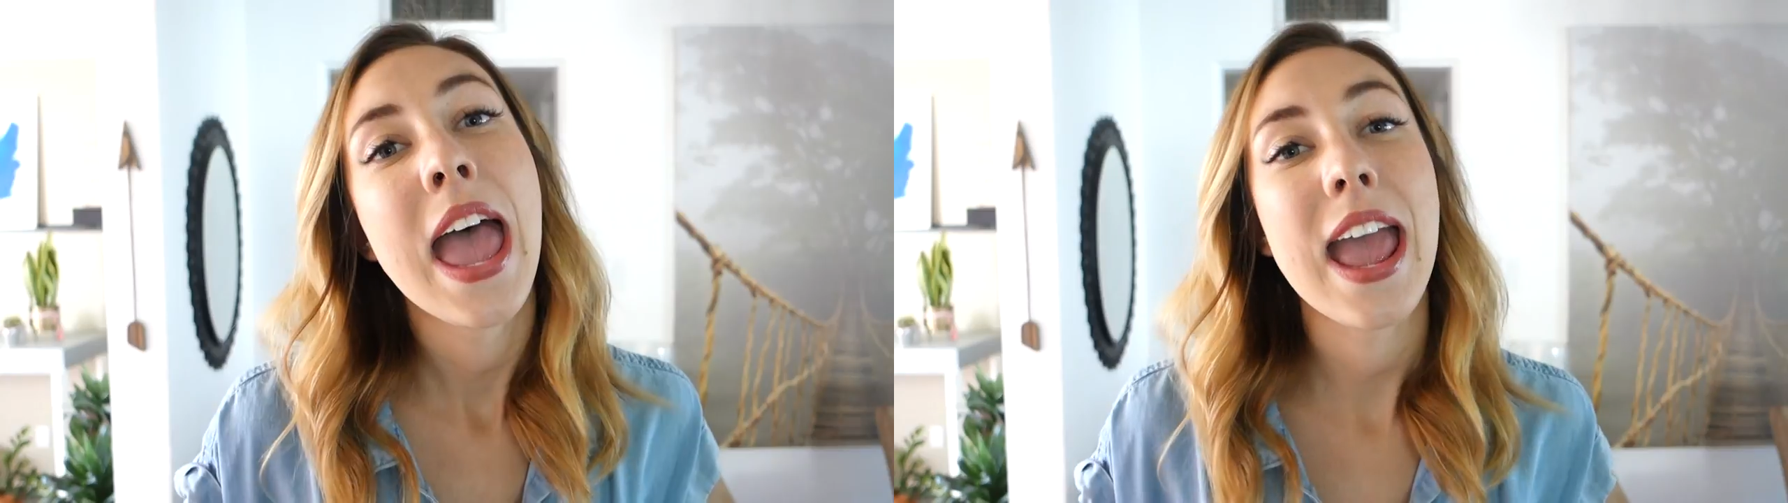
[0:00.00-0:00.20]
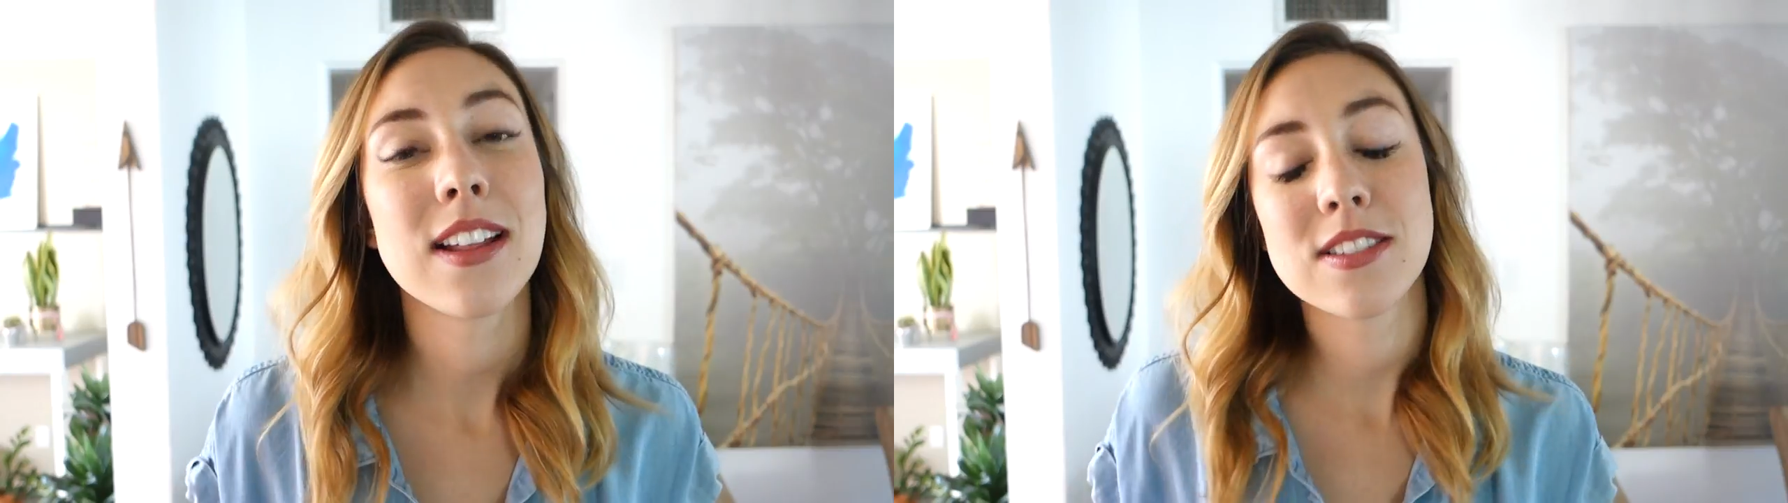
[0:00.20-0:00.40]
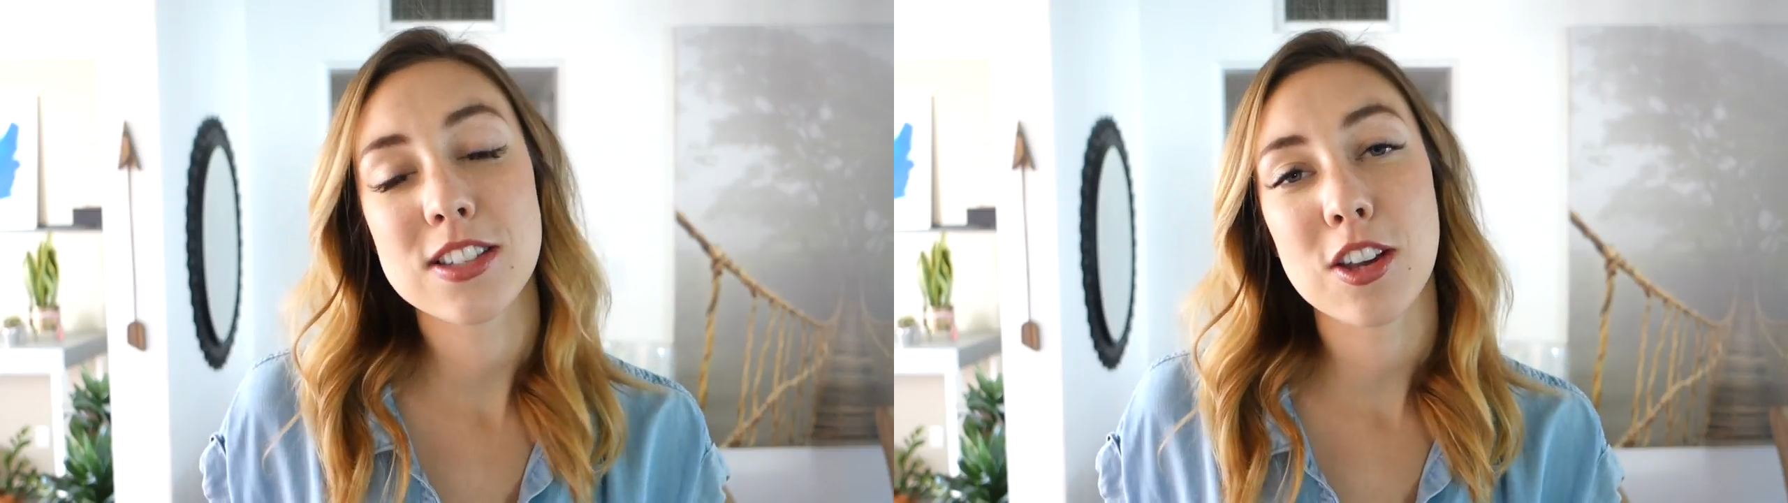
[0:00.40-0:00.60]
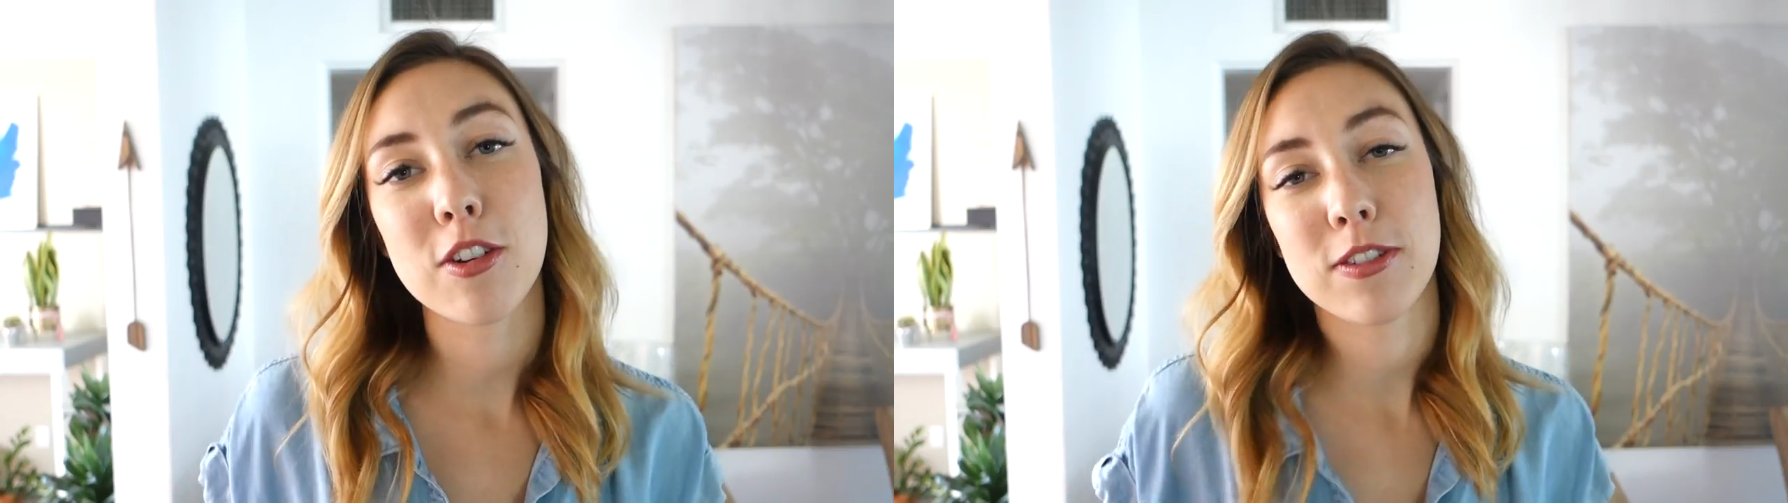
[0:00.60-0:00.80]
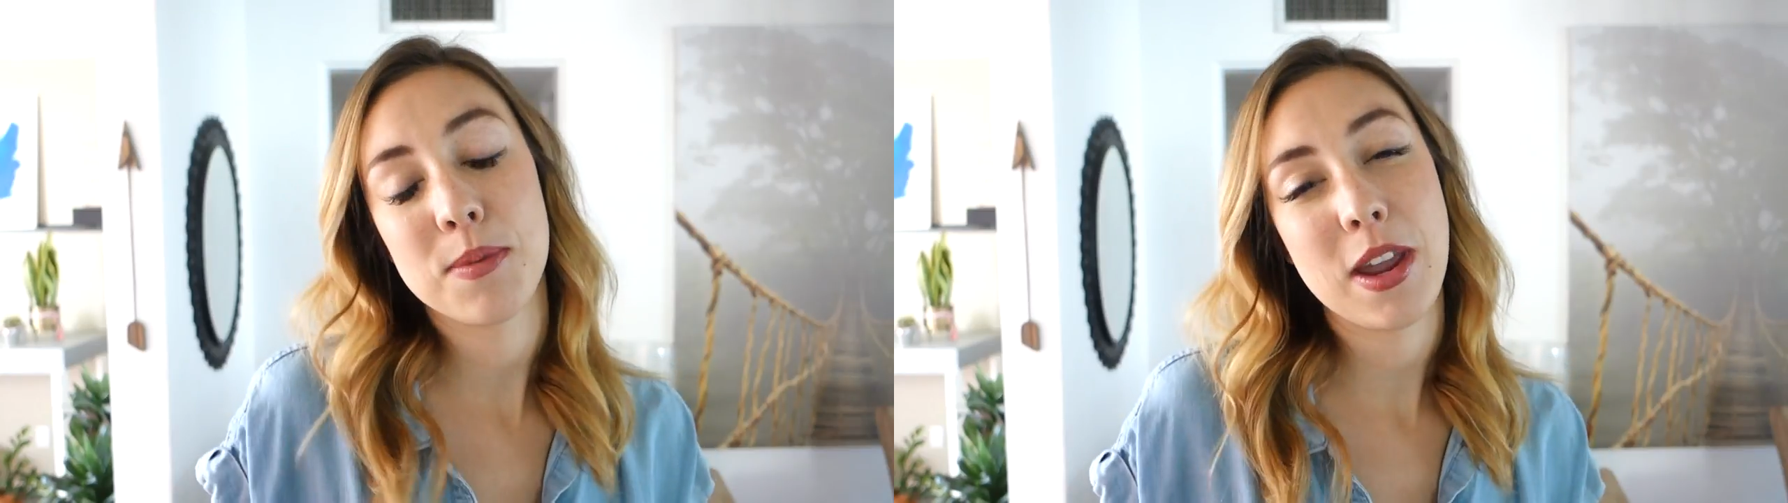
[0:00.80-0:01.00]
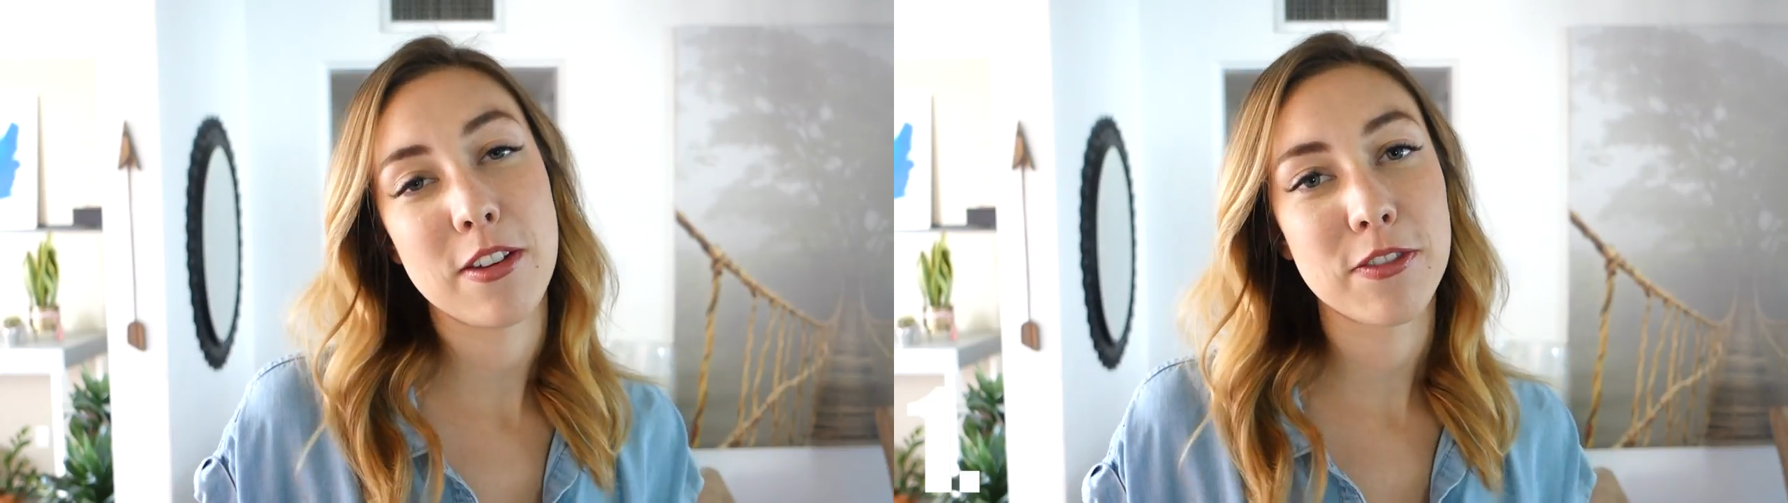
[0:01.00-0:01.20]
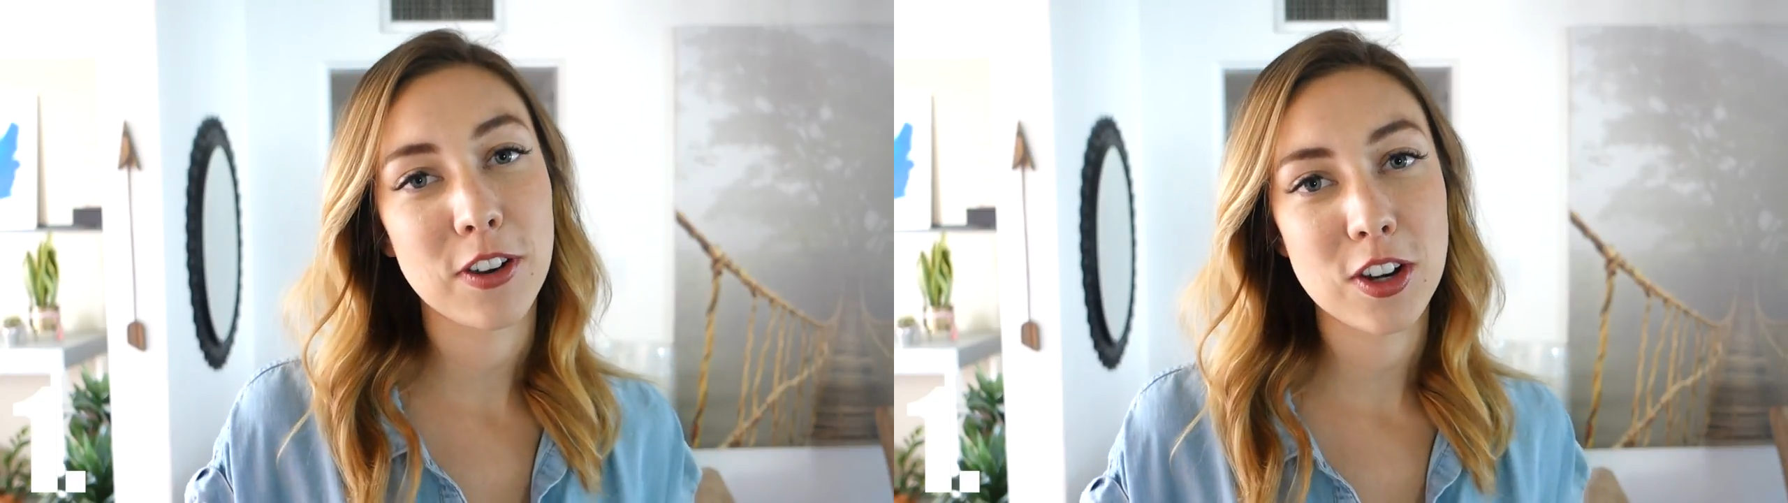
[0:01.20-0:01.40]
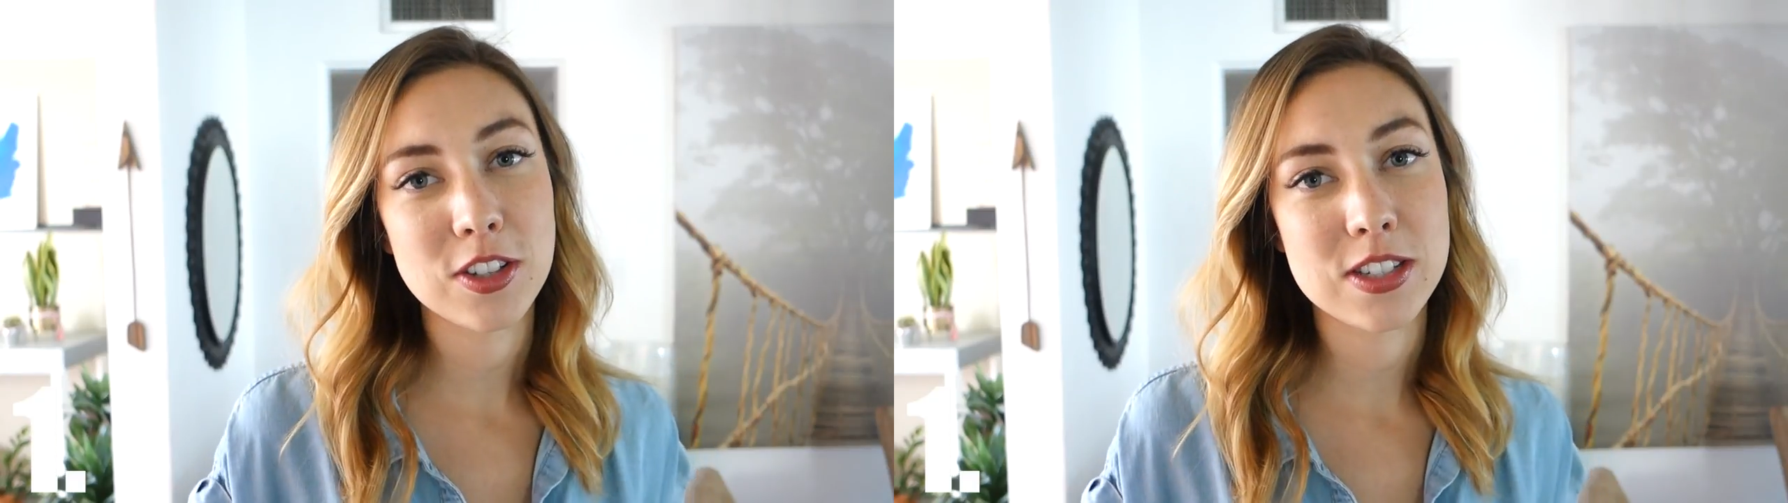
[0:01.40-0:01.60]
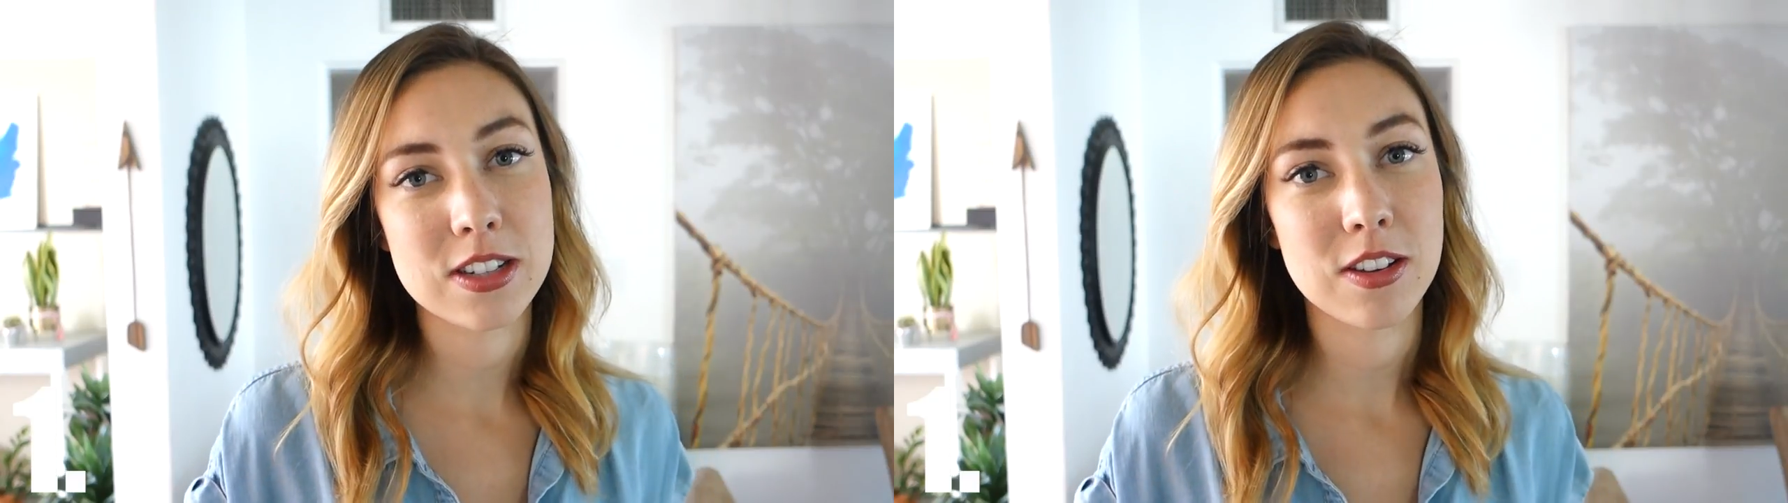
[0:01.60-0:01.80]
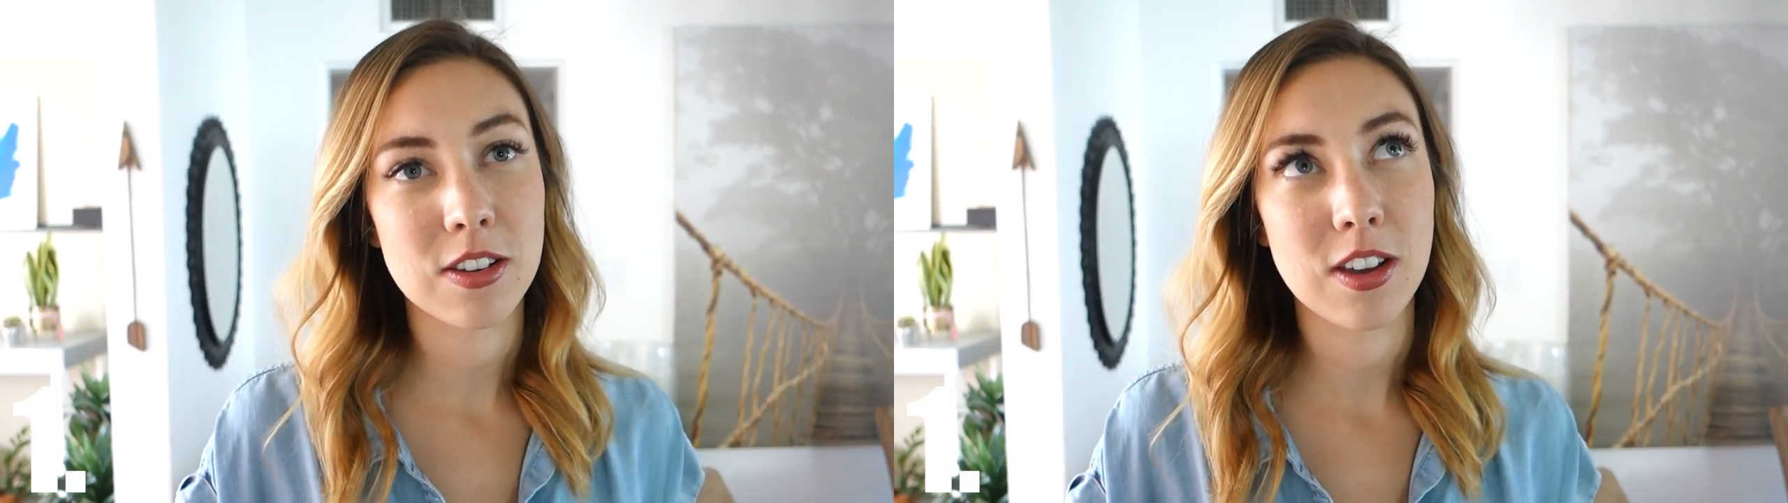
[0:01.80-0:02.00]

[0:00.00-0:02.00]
and so for my first